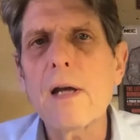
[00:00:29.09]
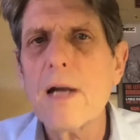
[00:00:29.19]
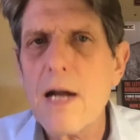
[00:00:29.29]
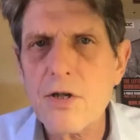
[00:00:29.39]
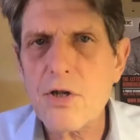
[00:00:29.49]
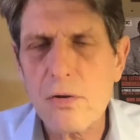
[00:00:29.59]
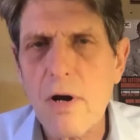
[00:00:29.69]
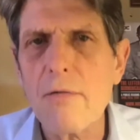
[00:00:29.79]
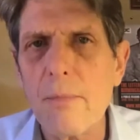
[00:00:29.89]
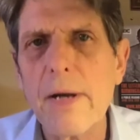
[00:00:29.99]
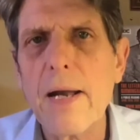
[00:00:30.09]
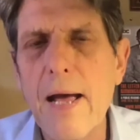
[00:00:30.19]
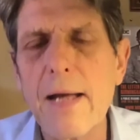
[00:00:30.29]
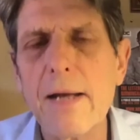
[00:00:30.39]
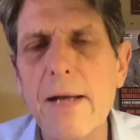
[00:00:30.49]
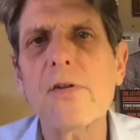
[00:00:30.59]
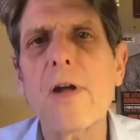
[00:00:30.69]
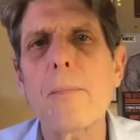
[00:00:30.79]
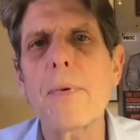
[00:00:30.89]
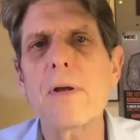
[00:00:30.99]
national government had to
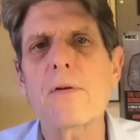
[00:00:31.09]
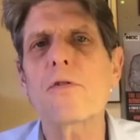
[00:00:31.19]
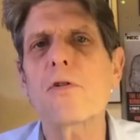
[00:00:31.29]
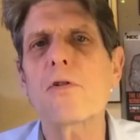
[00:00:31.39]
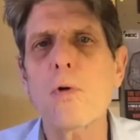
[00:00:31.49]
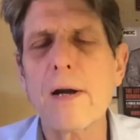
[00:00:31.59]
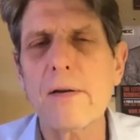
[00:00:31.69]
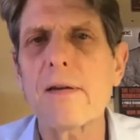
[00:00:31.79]
step in to correct